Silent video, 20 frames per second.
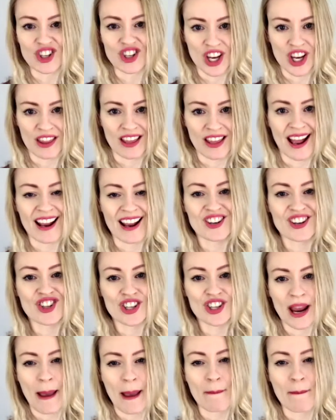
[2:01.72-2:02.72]
each other and
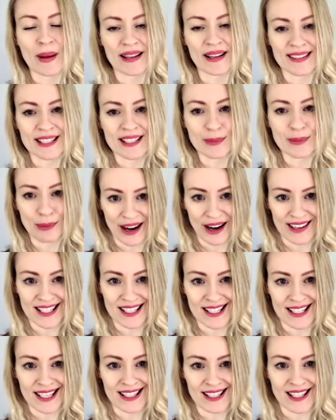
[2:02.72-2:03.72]
share best
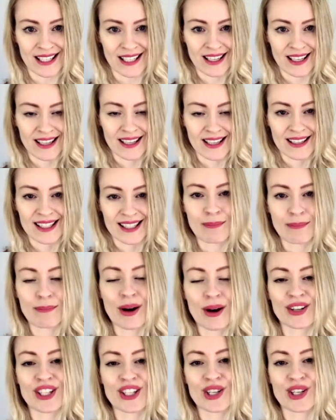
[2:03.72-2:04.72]
practices." St.
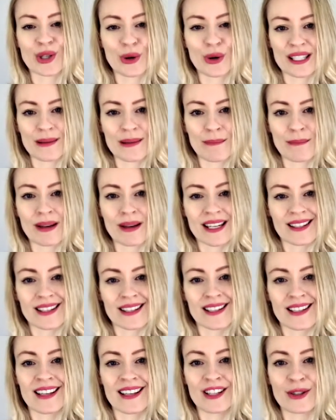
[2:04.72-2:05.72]
Martin Tourism
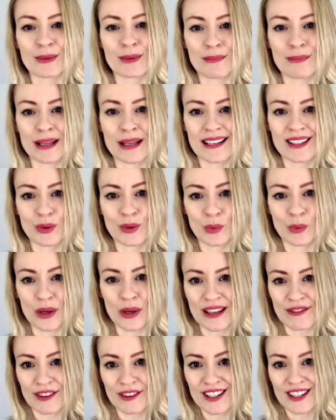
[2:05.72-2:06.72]
Minister Ludmila de
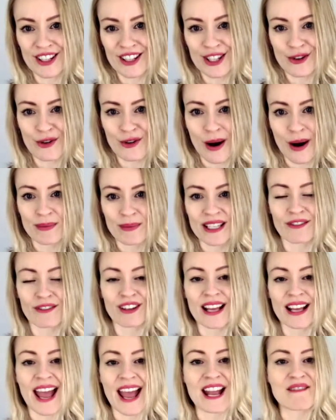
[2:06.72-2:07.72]
Weaver described
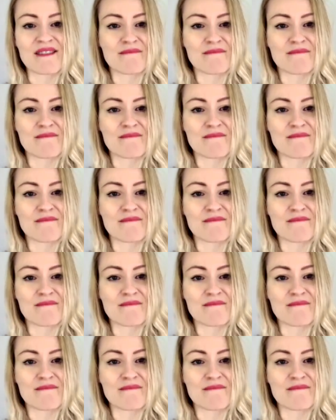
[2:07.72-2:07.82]
having a